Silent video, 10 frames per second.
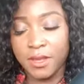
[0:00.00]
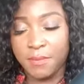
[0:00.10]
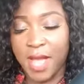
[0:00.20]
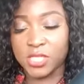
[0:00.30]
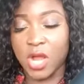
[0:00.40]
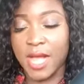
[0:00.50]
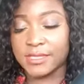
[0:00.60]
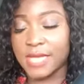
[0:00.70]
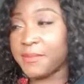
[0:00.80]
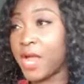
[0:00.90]
pacho
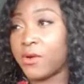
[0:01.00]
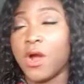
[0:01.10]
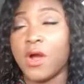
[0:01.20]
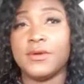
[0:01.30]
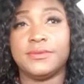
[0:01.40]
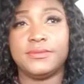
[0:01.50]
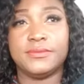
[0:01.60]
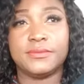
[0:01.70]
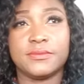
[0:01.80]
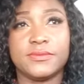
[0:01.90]
kasa mi
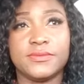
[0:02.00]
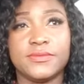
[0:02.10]
enko